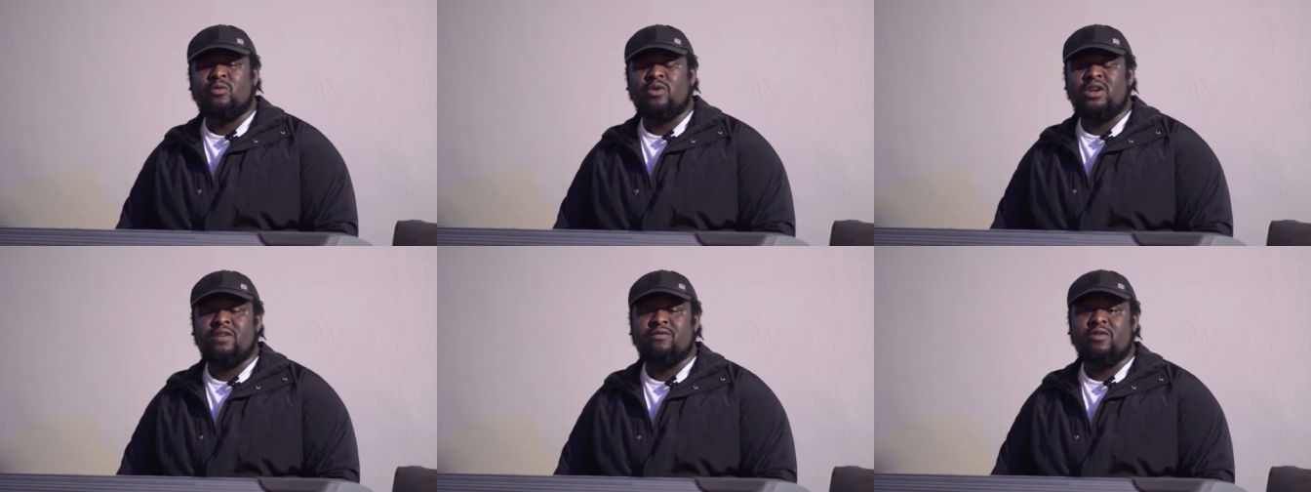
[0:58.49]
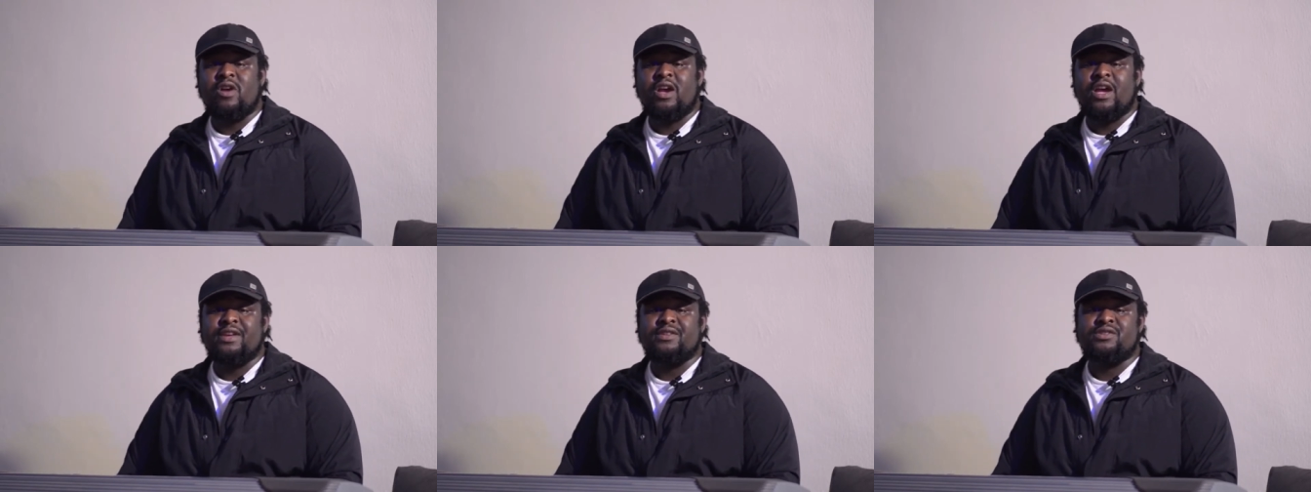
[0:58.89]

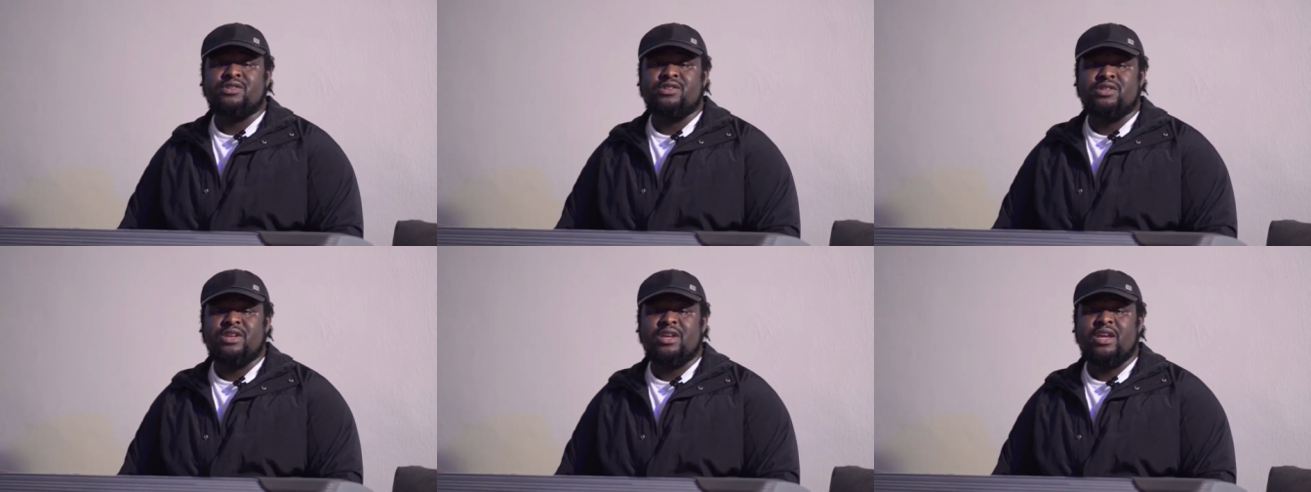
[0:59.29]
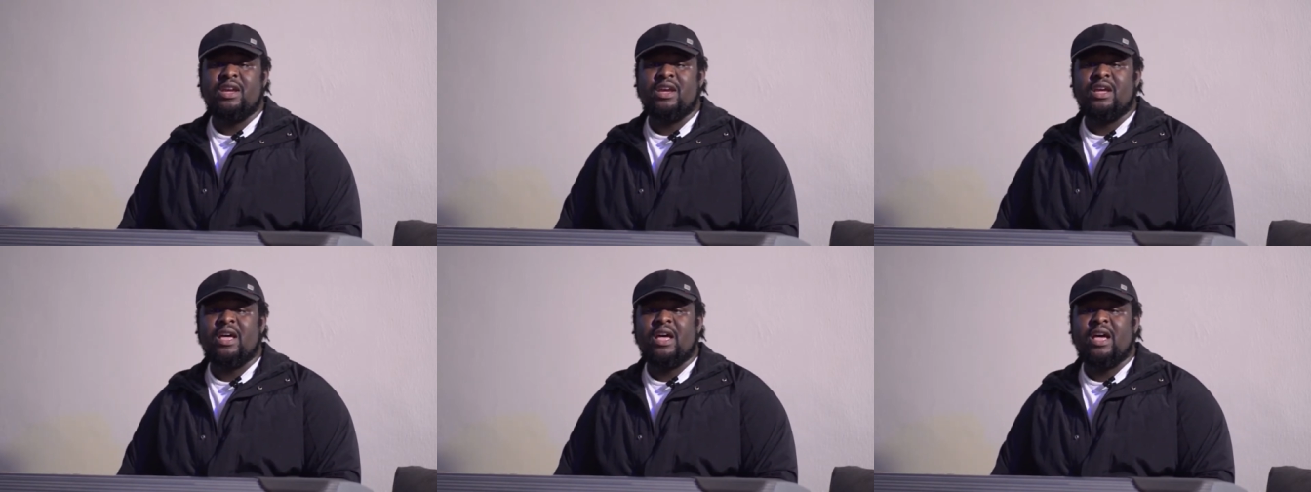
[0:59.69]
whatever I
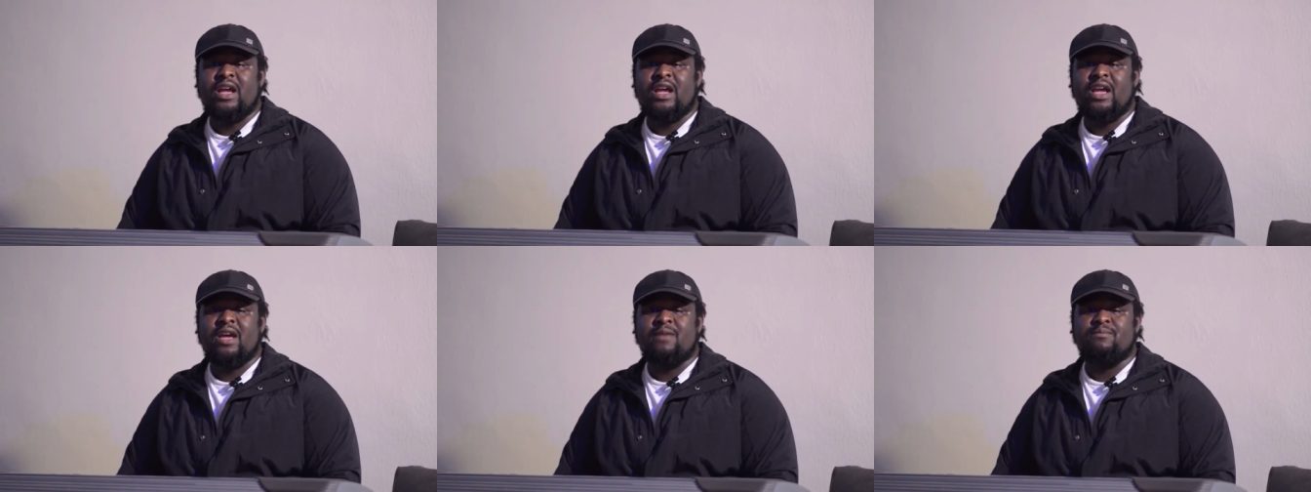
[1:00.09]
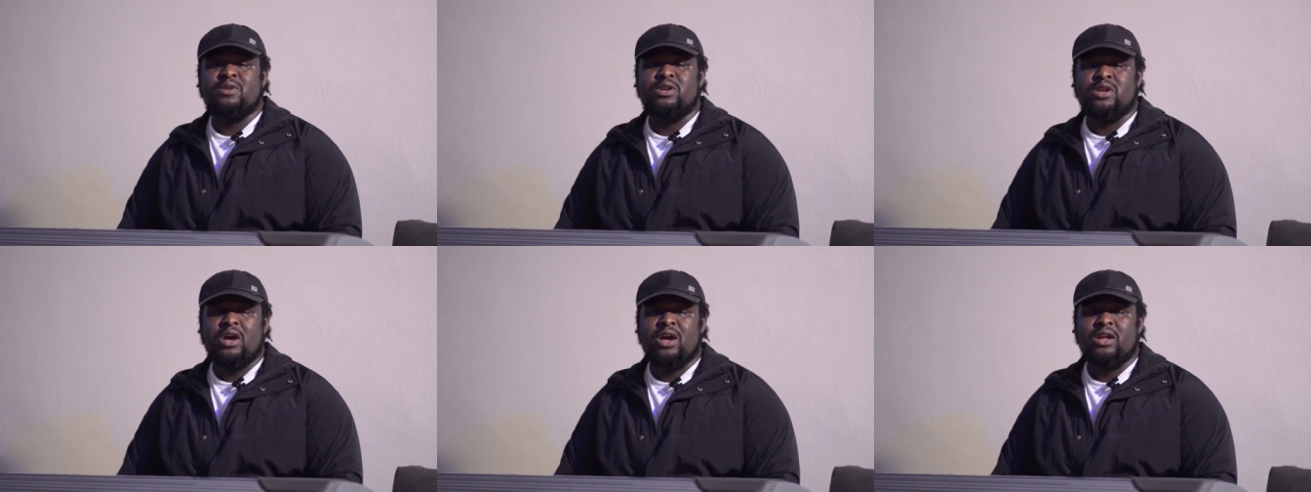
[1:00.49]
say, I
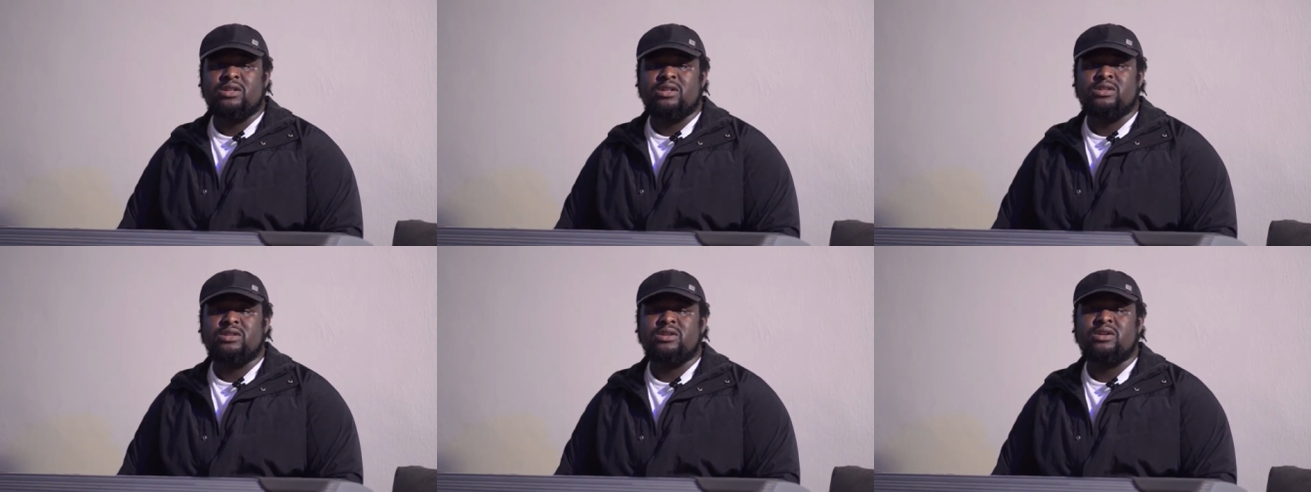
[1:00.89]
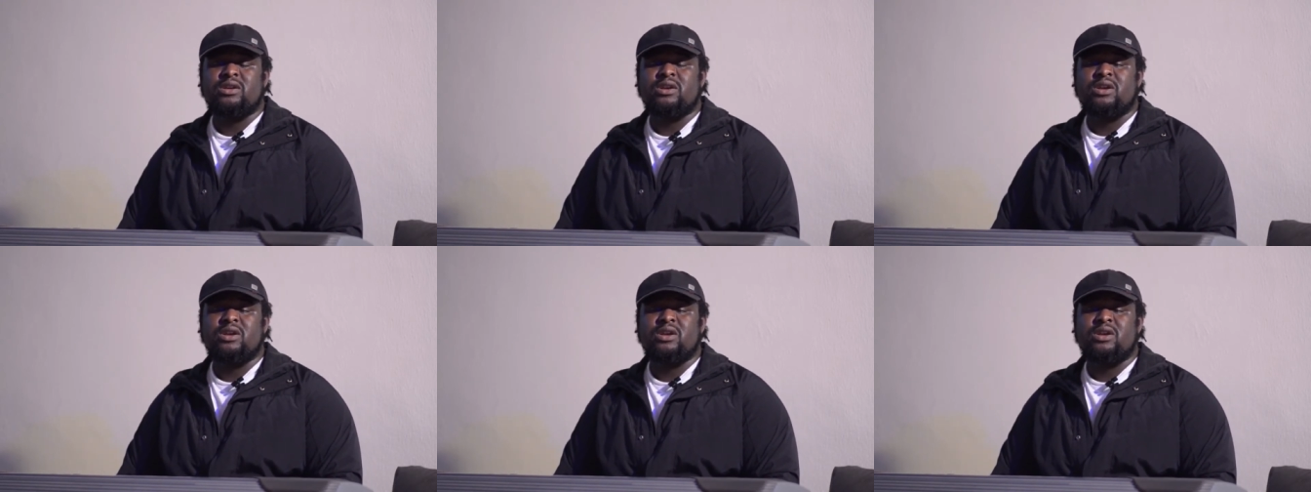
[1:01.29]
am not